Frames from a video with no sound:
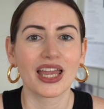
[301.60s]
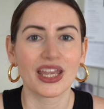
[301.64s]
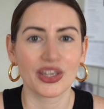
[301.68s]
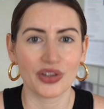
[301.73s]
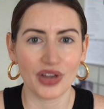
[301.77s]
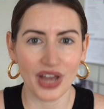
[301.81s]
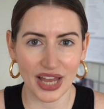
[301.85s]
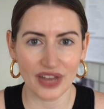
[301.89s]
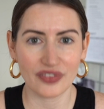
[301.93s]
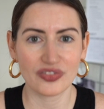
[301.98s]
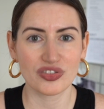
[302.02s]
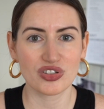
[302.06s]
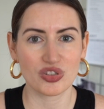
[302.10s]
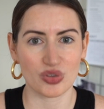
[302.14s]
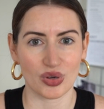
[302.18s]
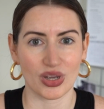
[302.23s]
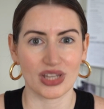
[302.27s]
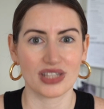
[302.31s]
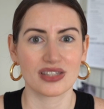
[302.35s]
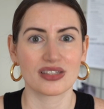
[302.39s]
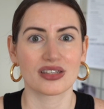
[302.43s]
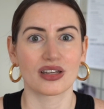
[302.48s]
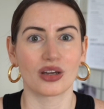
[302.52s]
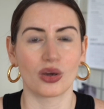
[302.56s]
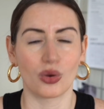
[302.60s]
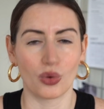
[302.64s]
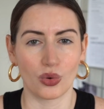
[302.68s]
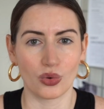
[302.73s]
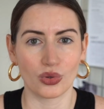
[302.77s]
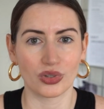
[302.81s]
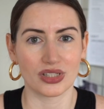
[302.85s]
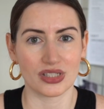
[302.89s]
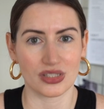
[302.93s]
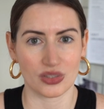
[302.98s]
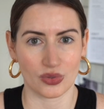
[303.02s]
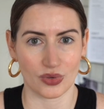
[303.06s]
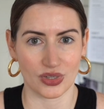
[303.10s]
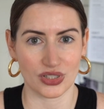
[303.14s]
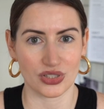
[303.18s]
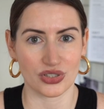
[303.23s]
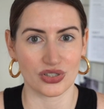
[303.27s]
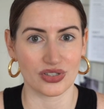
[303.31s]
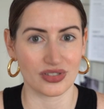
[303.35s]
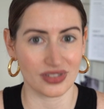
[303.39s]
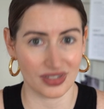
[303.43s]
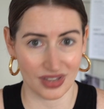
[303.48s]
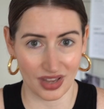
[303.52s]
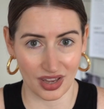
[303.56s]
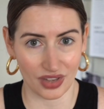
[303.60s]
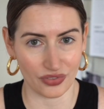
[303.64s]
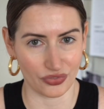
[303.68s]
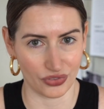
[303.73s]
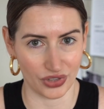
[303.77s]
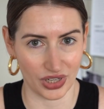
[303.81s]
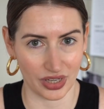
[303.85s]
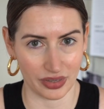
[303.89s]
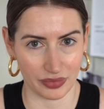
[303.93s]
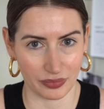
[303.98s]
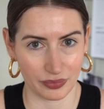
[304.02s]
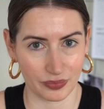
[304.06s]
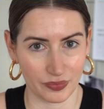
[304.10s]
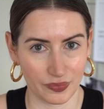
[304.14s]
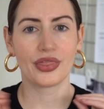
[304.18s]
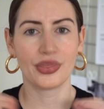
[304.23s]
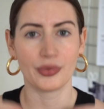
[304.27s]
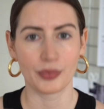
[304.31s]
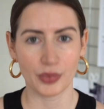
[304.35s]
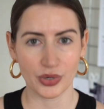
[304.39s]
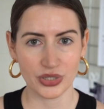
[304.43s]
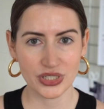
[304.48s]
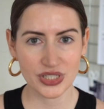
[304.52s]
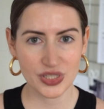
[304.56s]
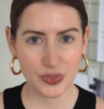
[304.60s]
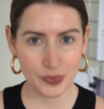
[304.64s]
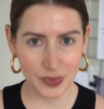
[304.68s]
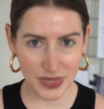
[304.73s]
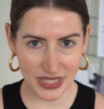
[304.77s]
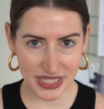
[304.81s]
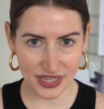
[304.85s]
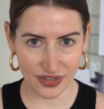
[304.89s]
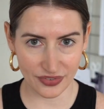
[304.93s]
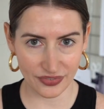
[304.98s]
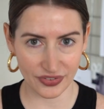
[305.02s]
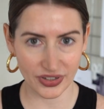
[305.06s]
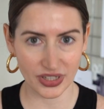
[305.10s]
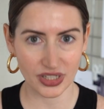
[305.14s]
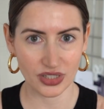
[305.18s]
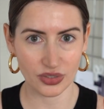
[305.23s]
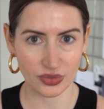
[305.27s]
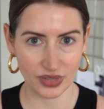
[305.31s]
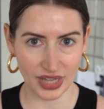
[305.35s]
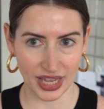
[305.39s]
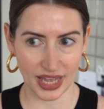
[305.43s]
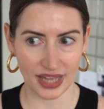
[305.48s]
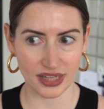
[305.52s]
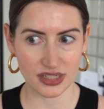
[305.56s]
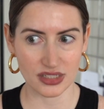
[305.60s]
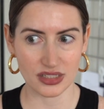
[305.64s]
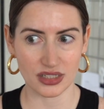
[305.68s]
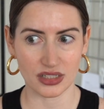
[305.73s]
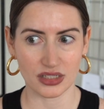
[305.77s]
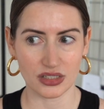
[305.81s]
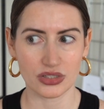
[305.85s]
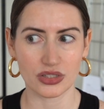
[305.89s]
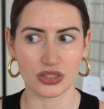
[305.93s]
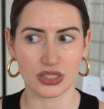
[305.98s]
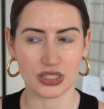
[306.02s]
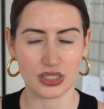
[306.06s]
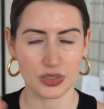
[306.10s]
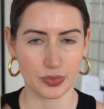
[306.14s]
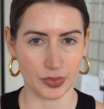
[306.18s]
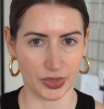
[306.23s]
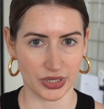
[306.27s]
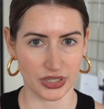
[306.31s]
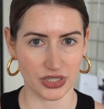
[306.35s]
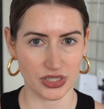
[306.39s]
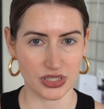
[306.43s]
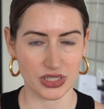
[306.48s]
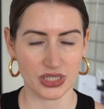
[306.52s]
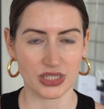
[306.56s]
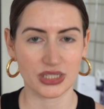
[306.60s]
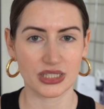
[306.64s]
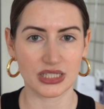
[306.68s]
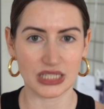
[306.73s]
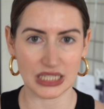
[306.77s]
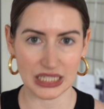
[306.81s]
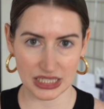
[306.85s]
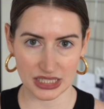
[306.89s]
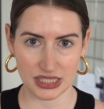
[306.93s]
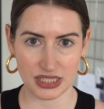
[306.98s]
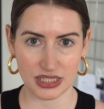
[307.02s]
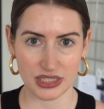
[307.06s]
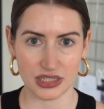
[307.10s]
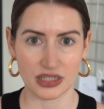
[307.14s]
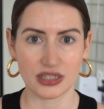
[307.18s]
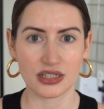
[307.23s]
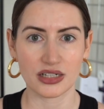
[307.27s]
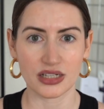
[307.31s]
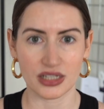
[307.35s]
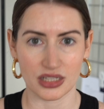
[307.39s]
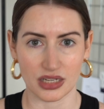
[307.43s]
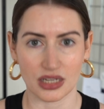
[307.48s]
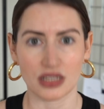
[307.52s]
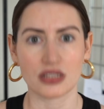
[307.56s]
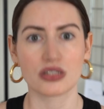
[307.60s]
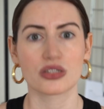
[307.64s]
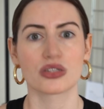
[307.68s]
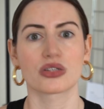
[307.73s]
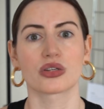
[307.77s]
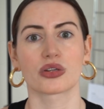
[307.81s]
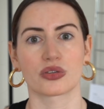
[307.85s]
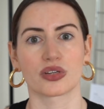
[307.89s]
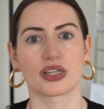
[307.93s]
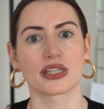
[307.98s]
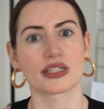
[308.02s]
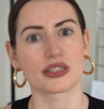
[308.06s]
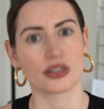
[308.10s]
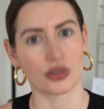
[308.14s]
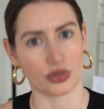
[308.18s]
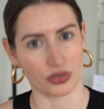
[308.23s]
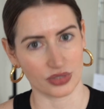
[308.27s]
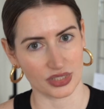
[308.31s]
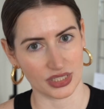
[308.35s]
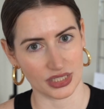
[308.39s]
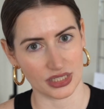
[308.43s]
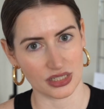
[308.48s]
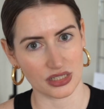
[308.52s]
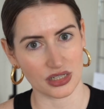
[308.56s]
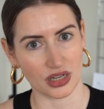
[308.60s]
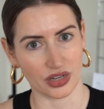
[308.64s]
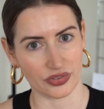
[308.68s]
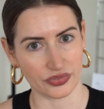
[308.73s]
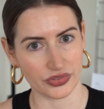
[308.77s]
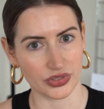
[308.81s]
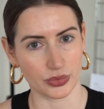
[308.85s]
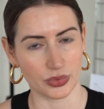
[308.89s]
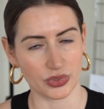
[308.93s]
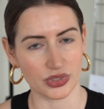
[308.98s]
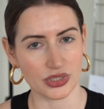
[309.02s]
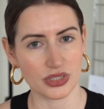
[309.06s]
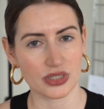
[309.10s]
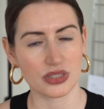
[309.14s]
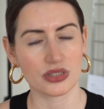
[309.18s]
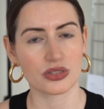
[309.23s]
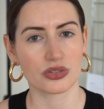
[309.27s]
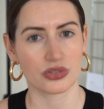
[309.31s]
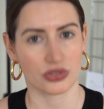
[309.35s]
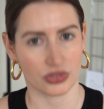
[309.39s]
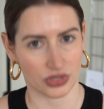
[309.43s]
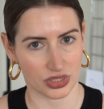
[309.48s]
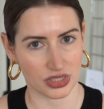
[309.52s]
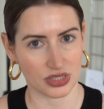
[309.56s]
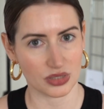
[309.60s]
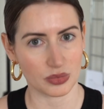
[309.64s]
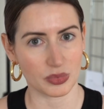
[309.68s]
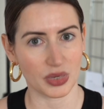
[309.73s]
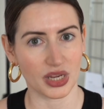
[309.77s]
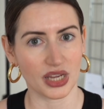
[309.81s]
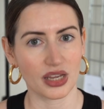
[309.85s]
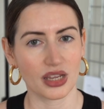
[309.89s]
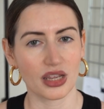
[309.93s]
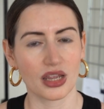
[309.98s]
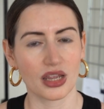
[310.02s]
You have to answer all these questions carefully. The more specific you get into this part, the easier it is to create content afterwards. Trust me.